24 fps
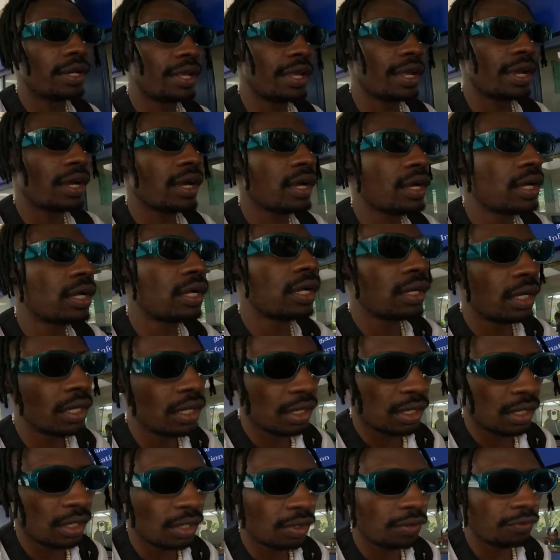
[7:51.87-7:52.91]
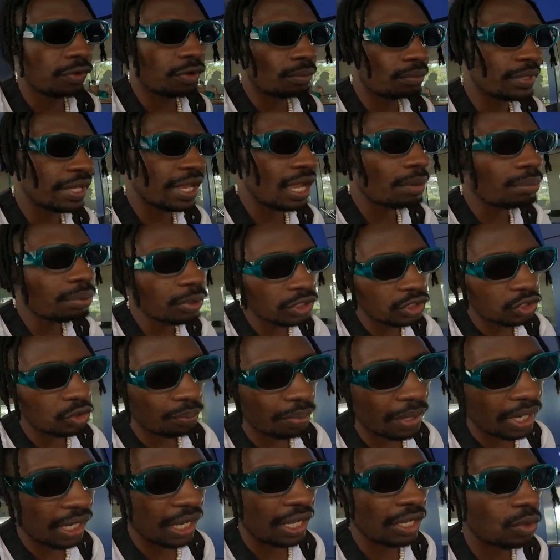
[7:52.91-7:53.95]
near from the airport
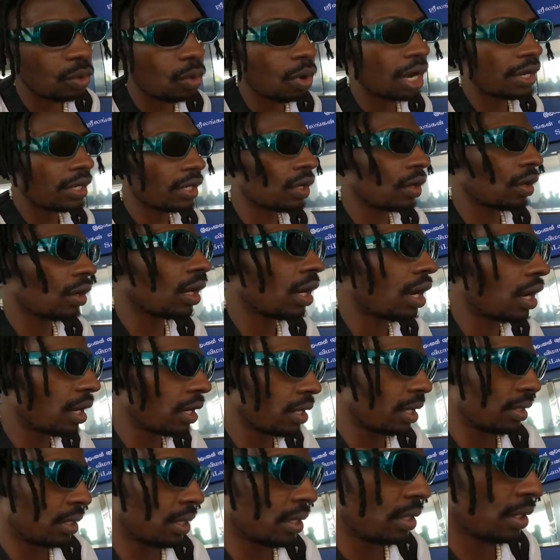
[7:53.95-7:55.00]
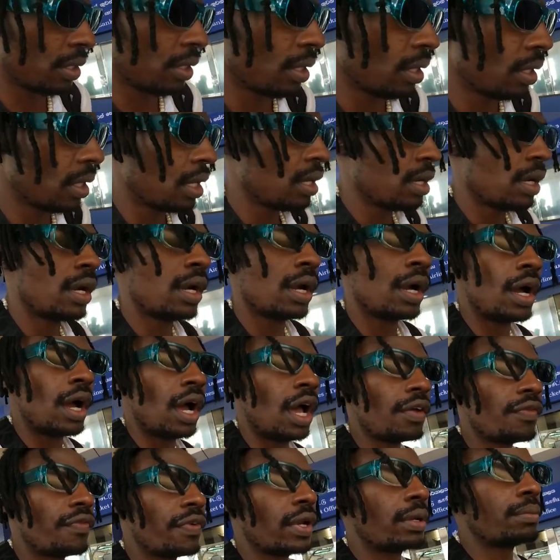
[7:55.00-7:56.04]
you pay like one dollar
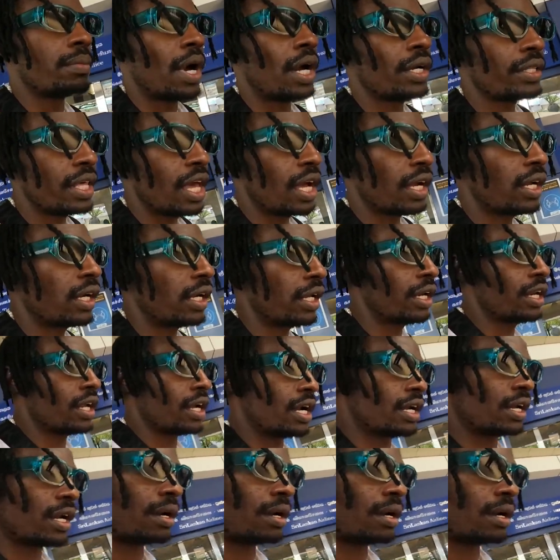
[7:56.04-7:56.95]
I feel bad they're cleaning